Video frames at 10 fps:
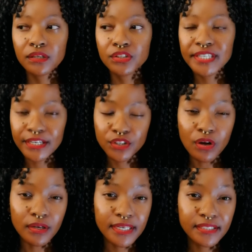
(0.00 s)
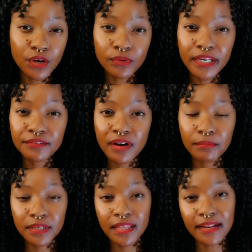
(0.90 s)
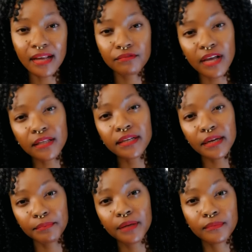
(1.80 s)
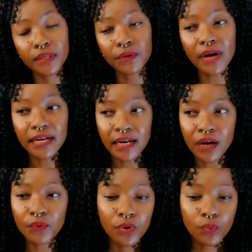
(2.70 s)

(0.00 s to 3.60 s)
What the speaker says: TikTok is the only environment that can validate me right now,